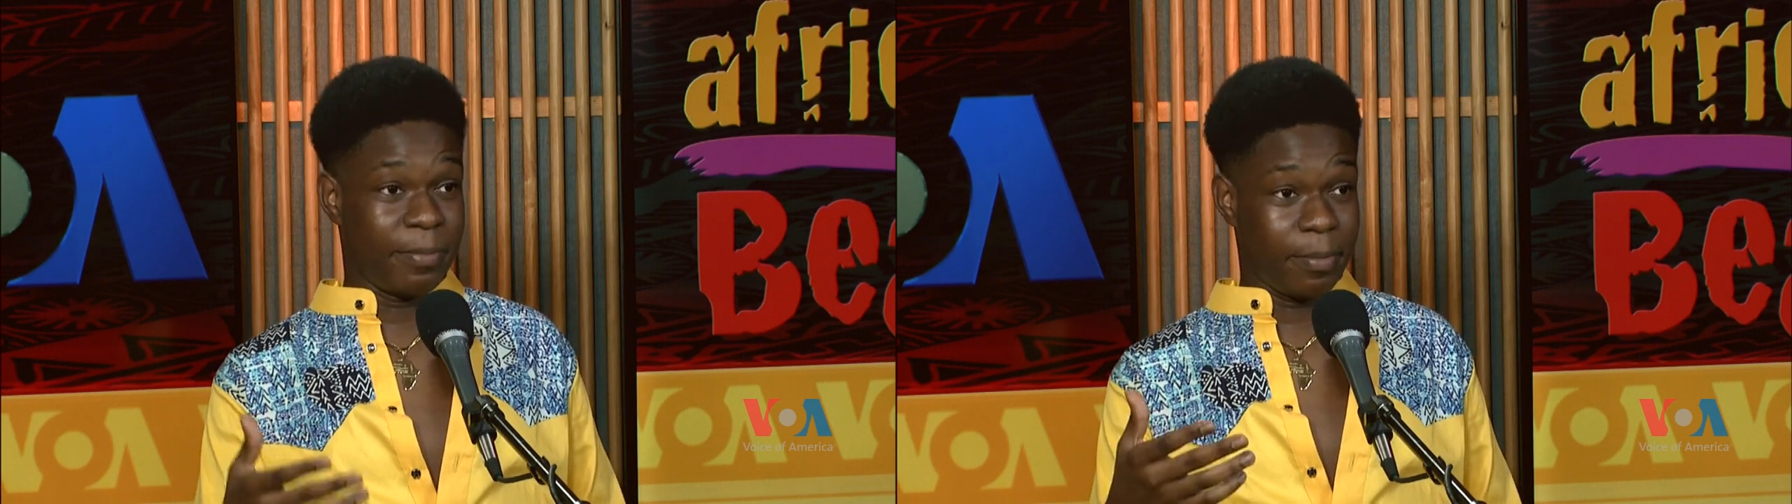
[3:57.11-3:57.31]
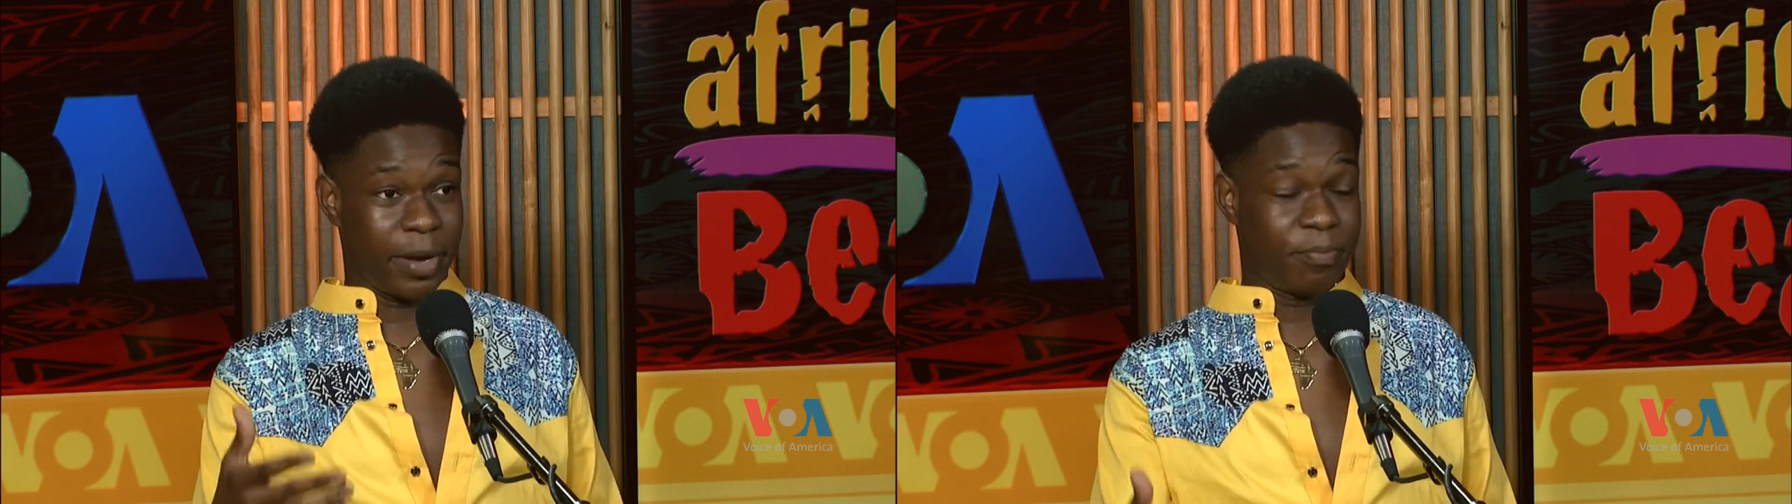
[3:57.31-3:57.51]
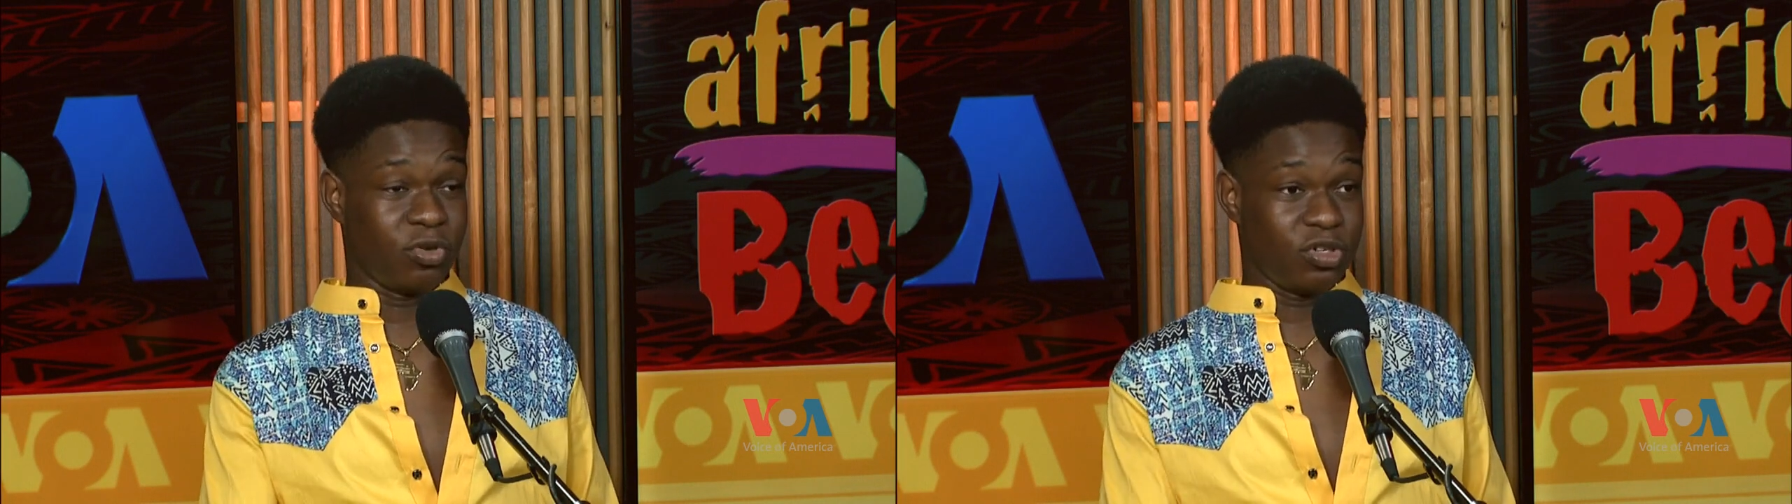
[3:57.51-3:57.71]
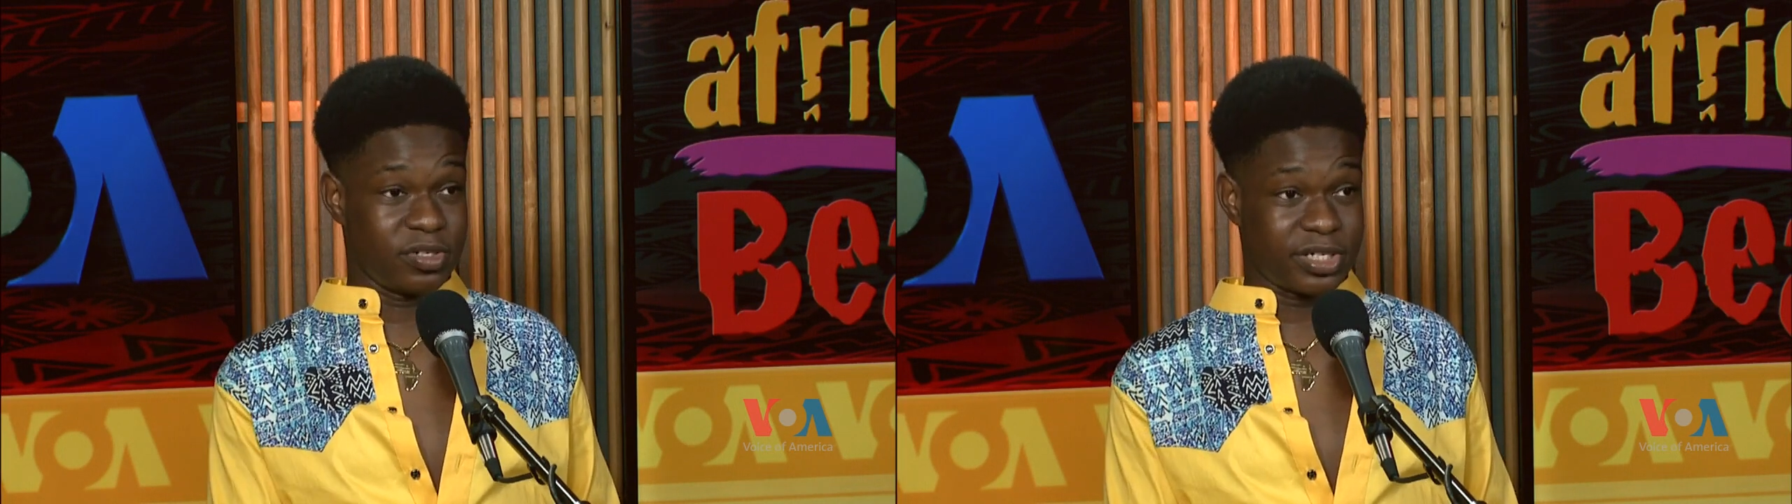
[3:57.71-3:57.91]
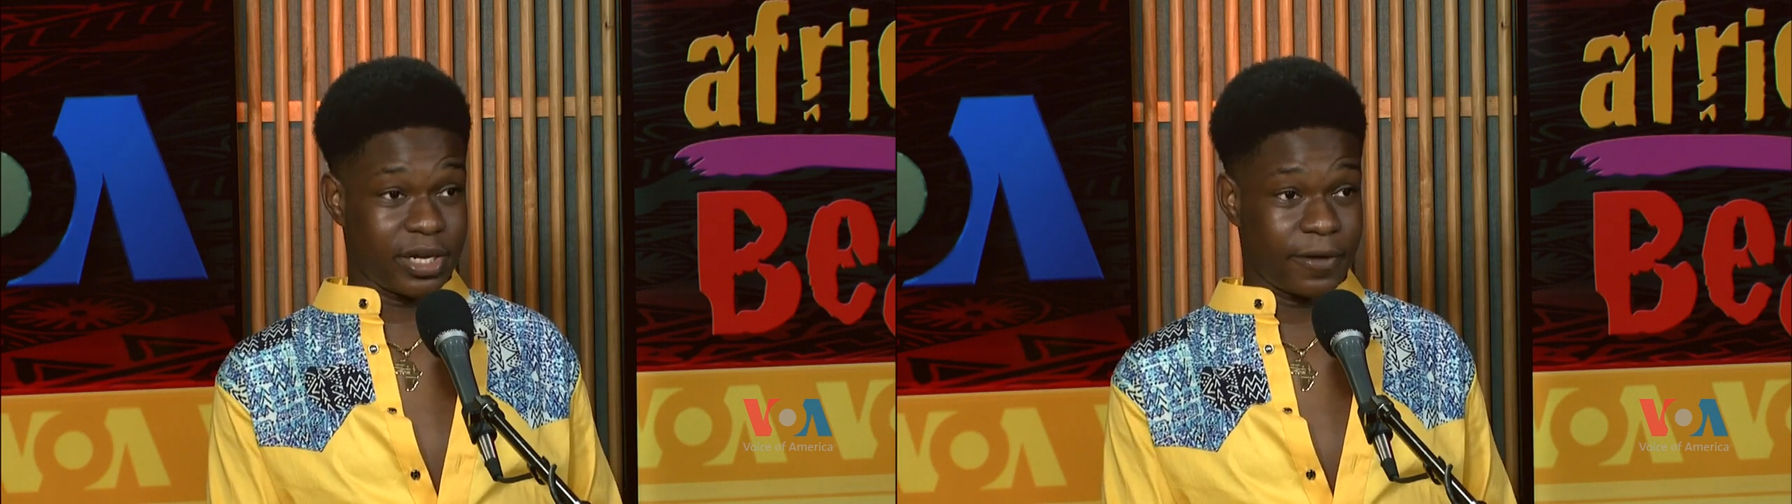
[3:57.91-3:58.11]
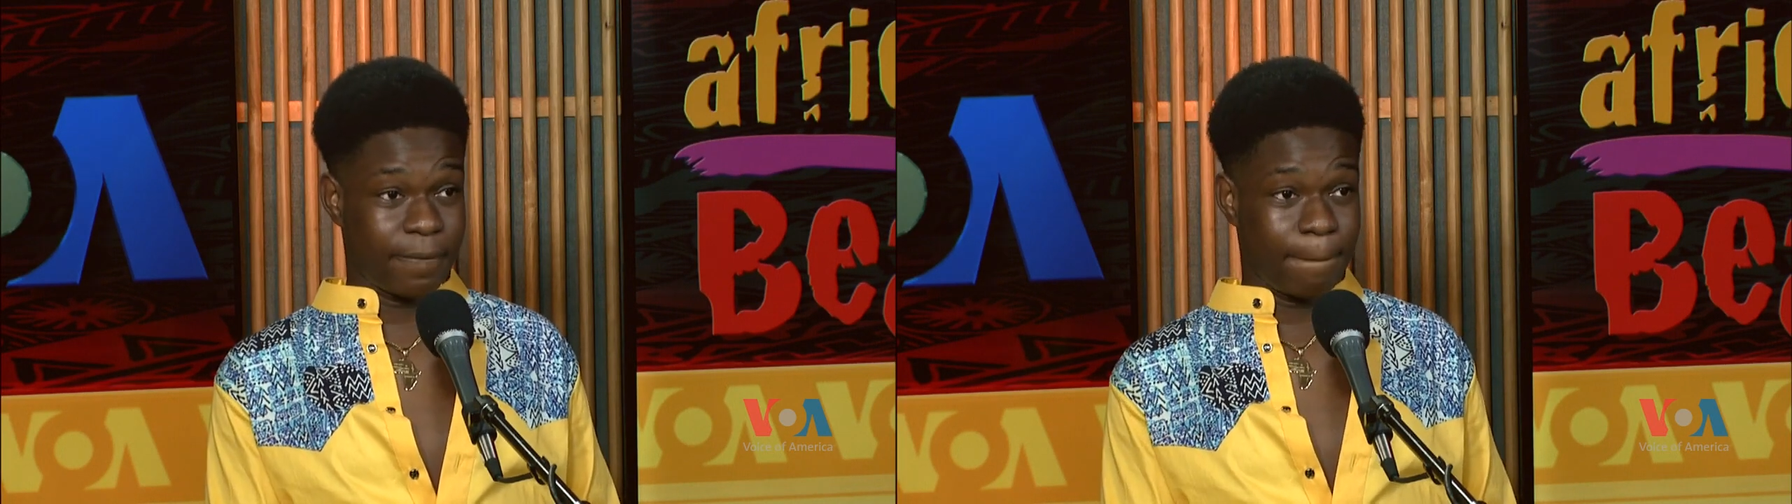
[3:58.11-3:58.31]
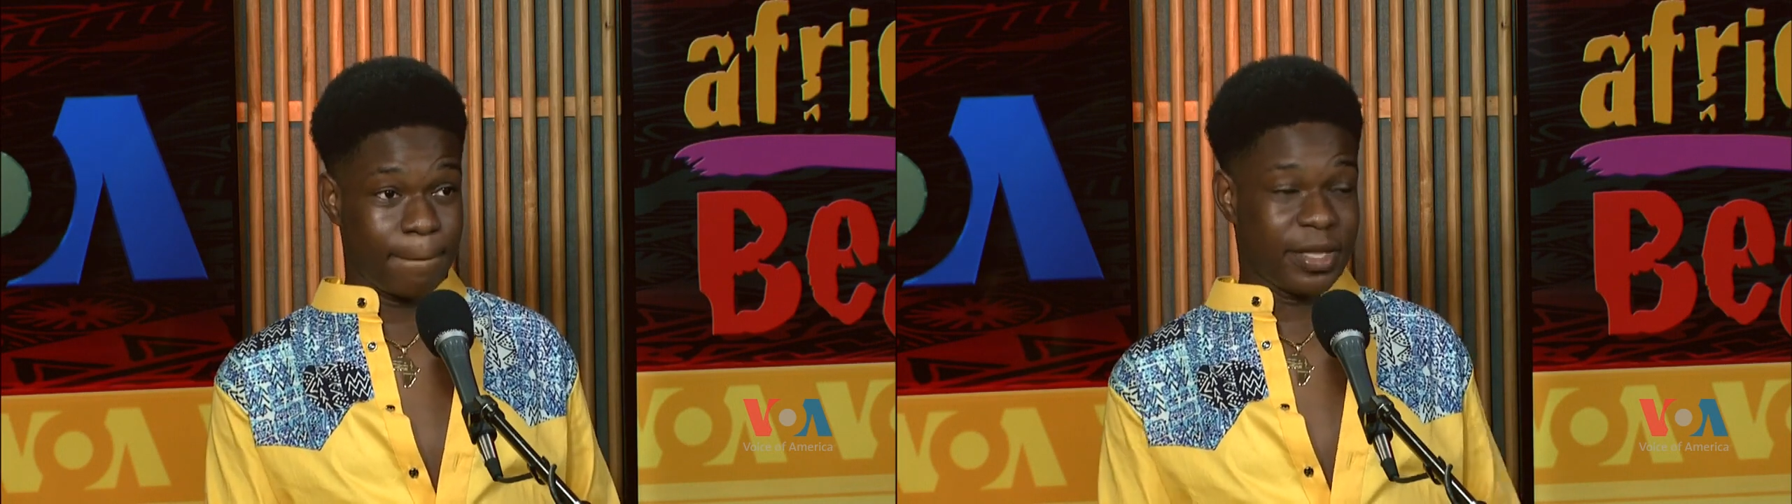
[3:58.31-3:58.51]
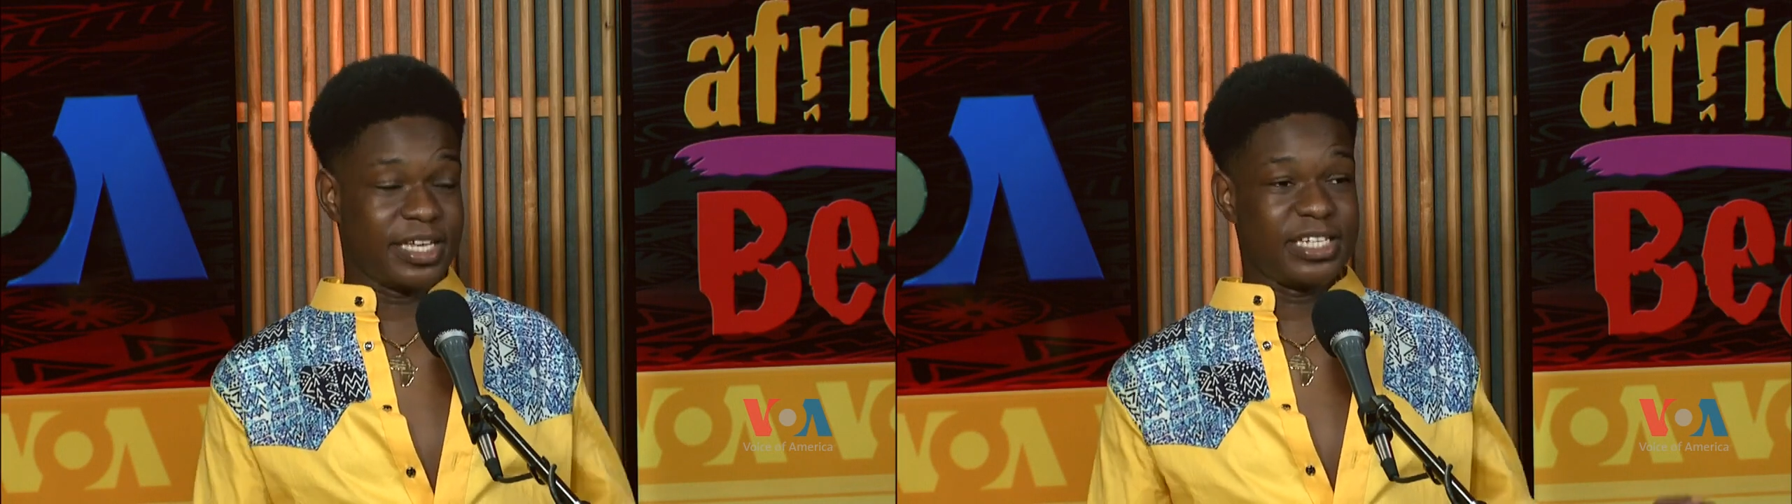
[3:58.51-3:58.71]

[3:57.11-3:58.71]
my producer. His